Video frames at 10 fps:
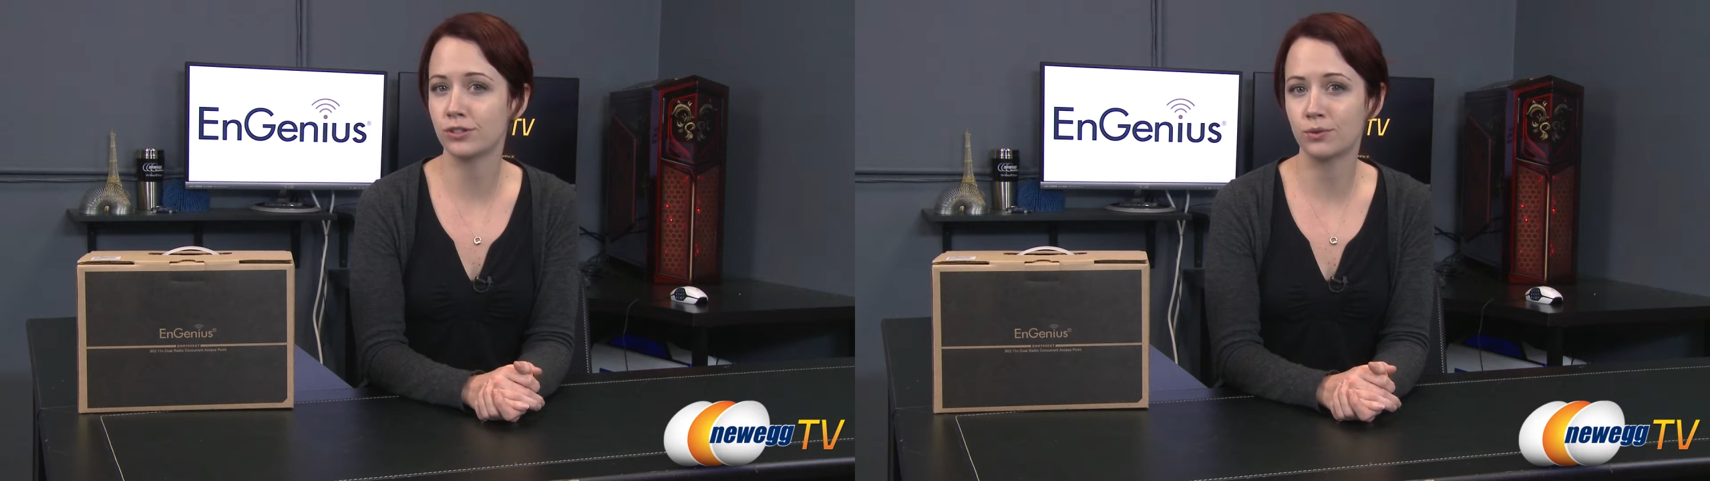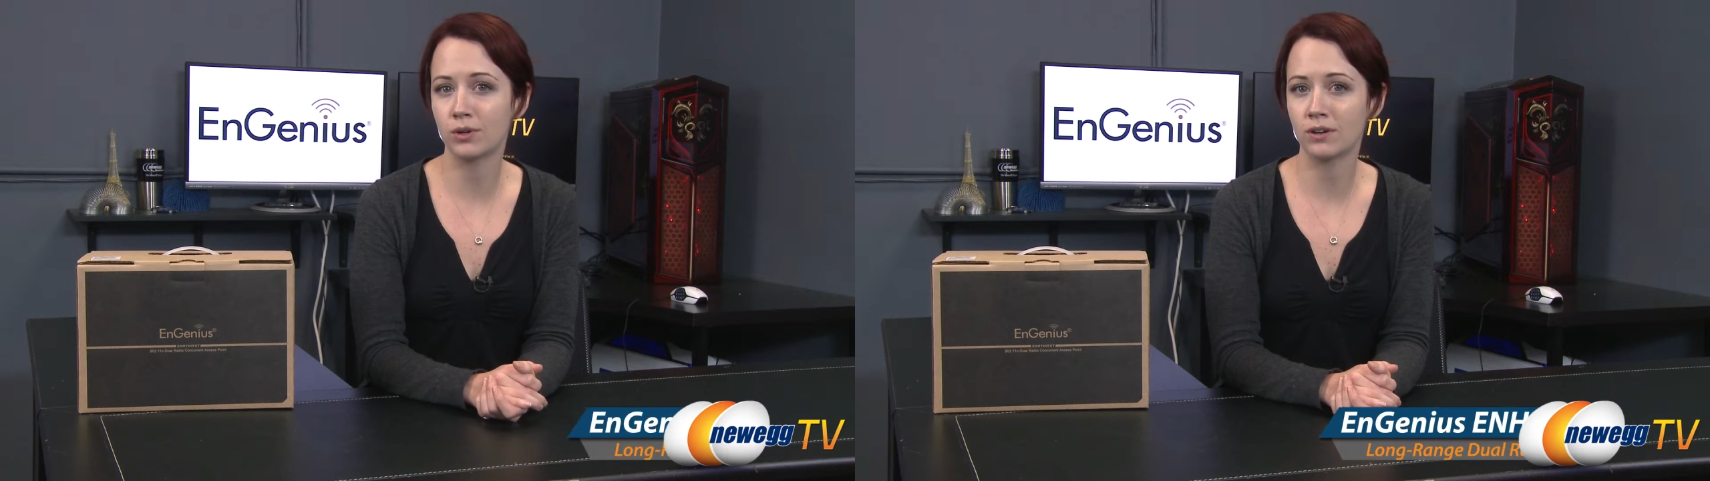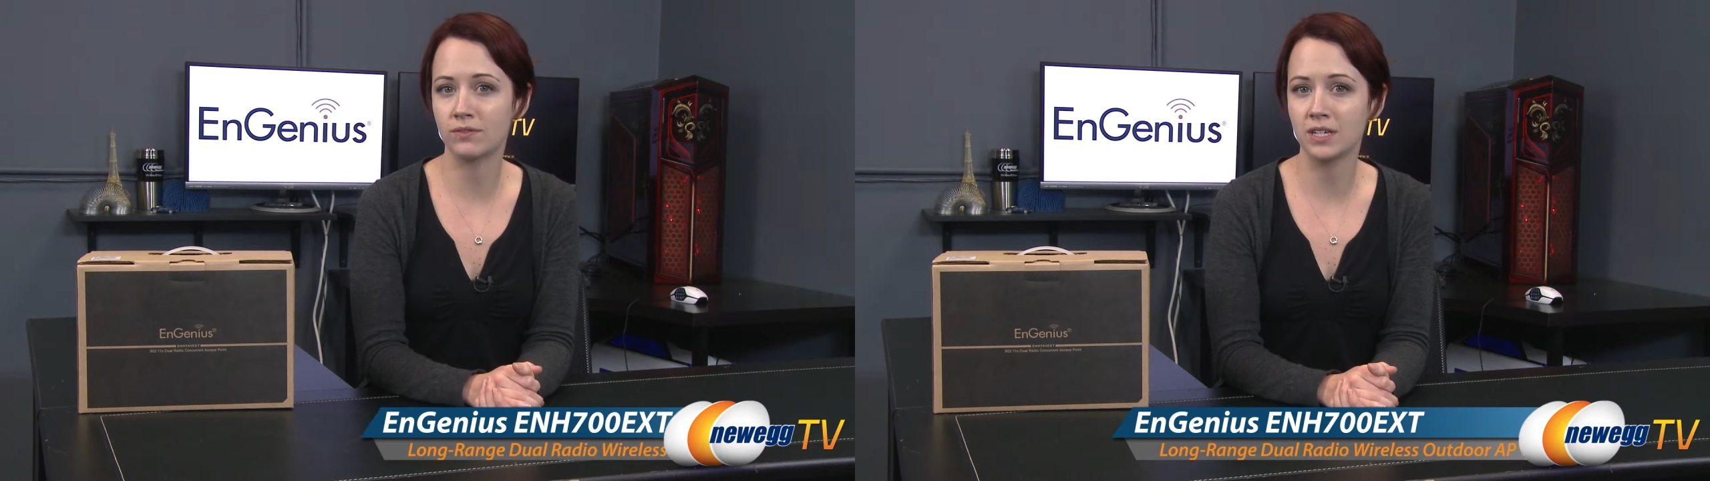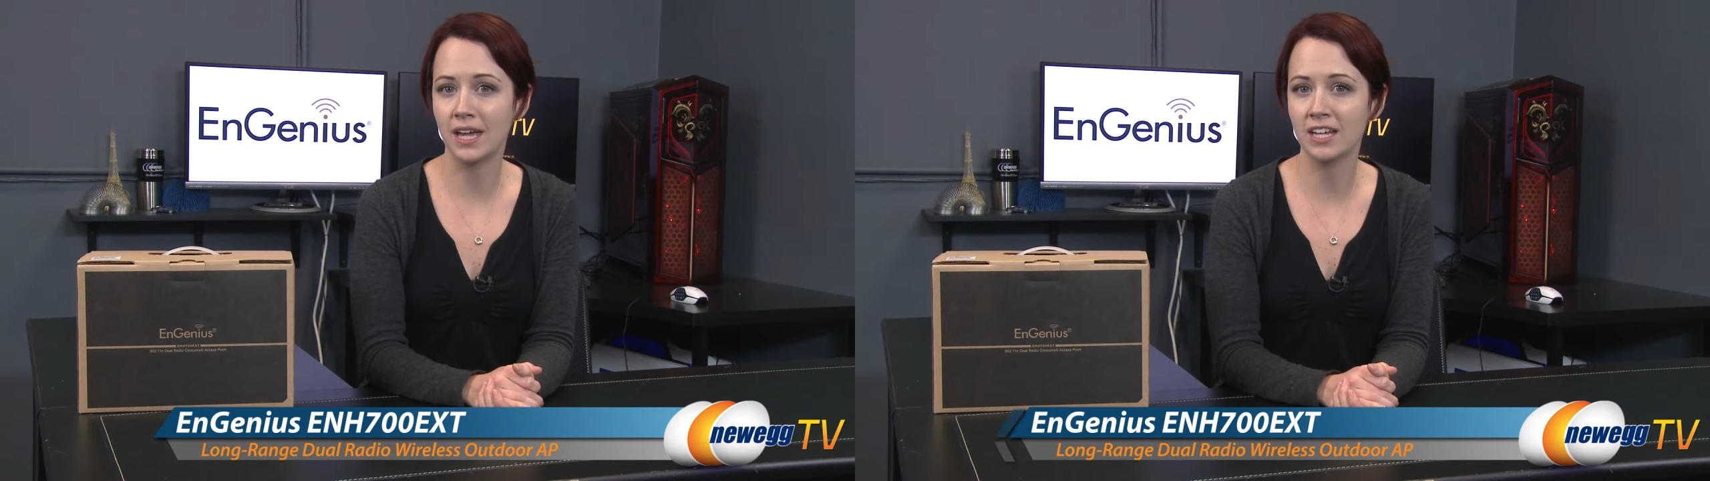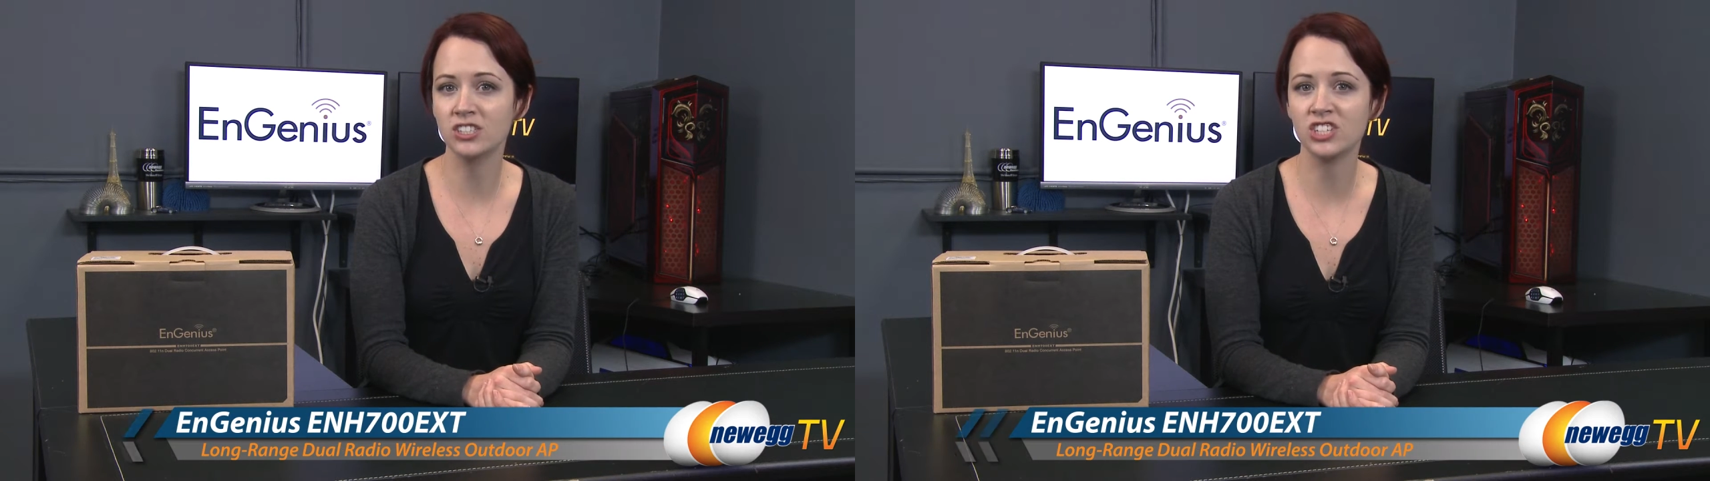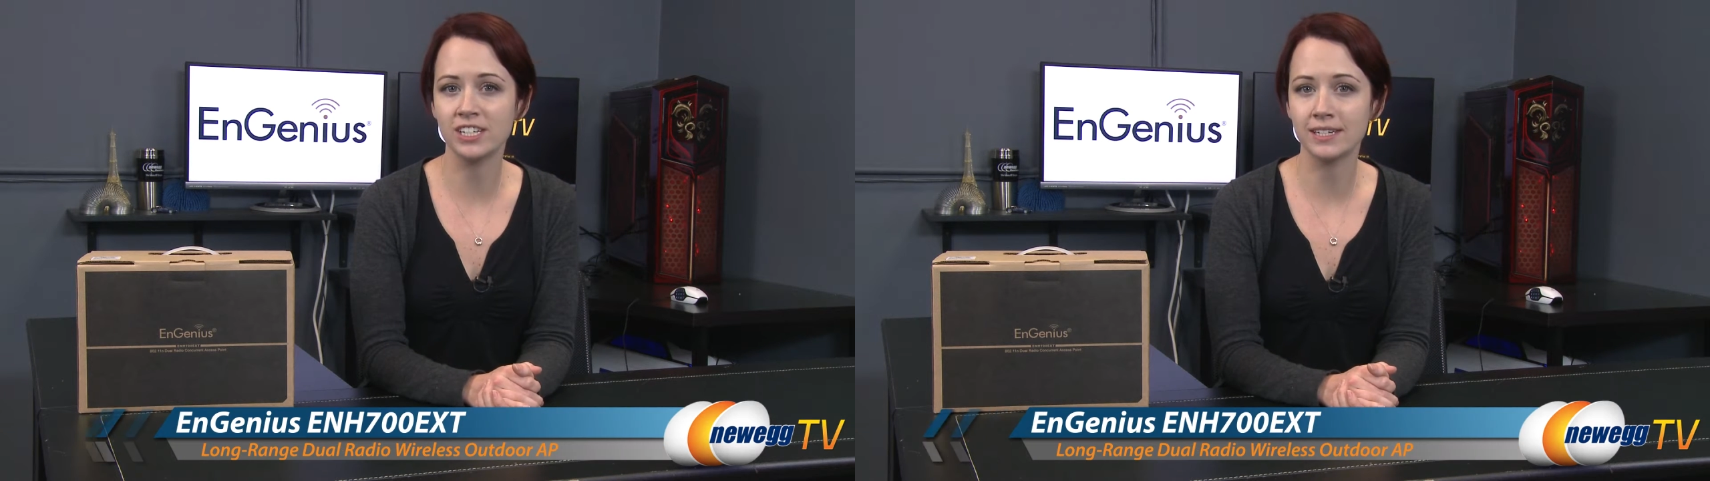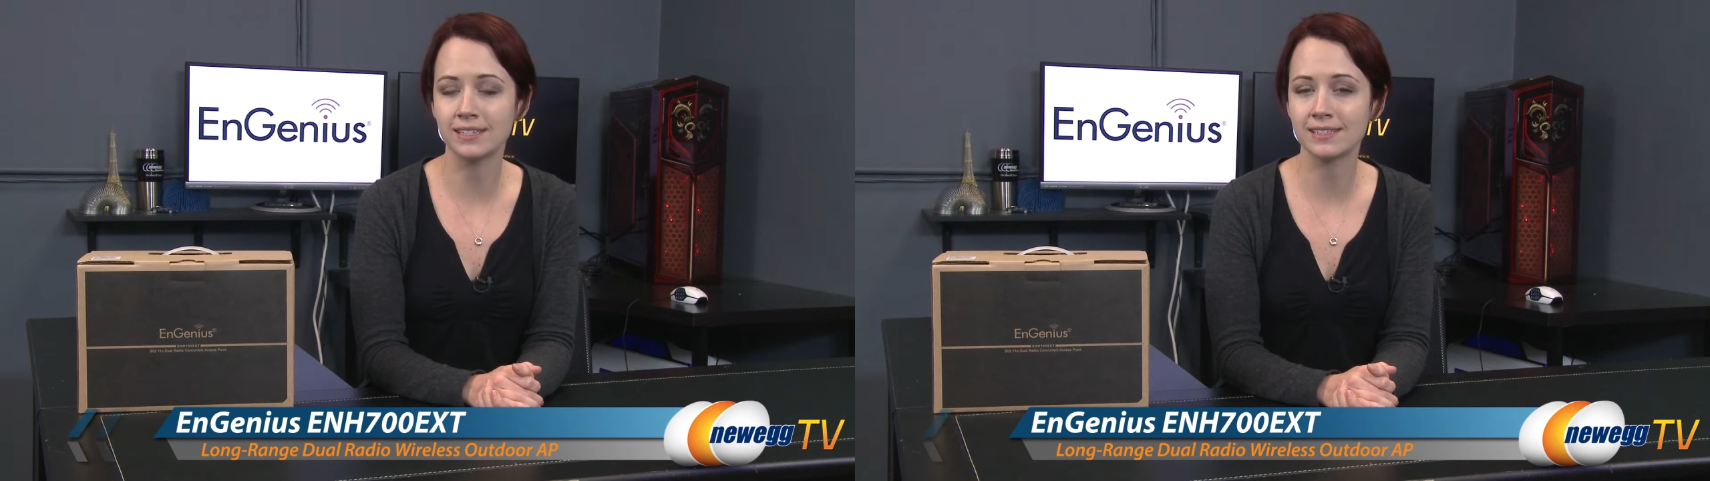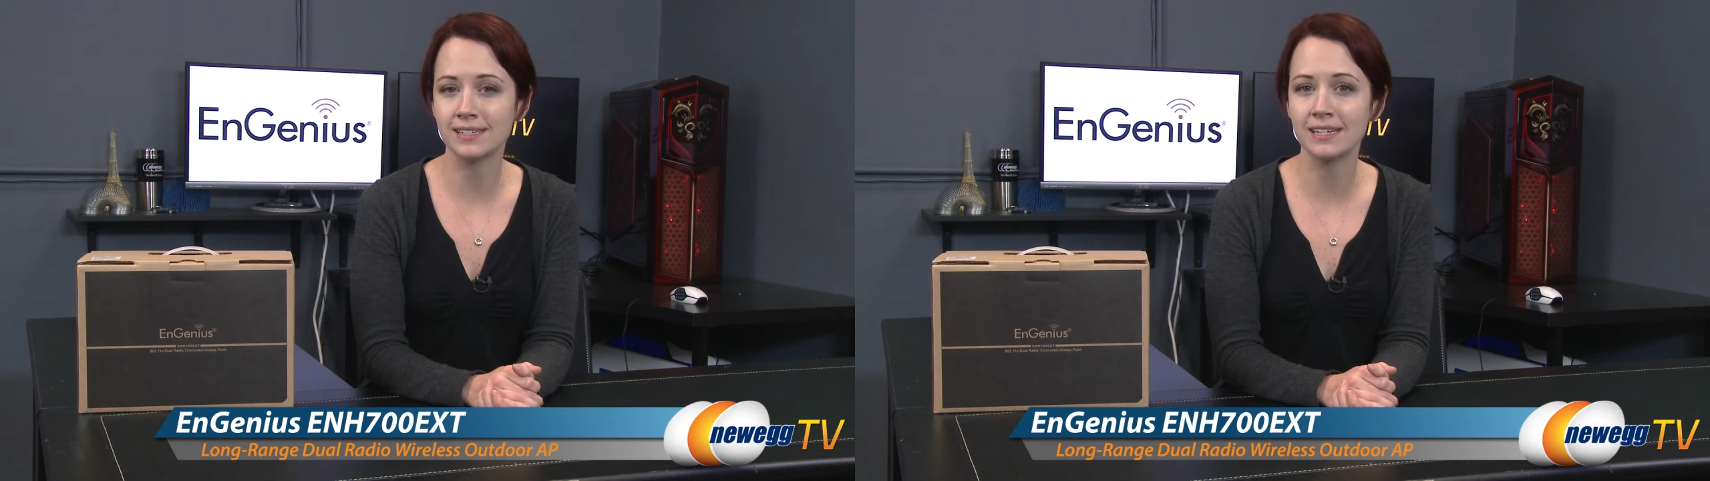tour of the EnGenius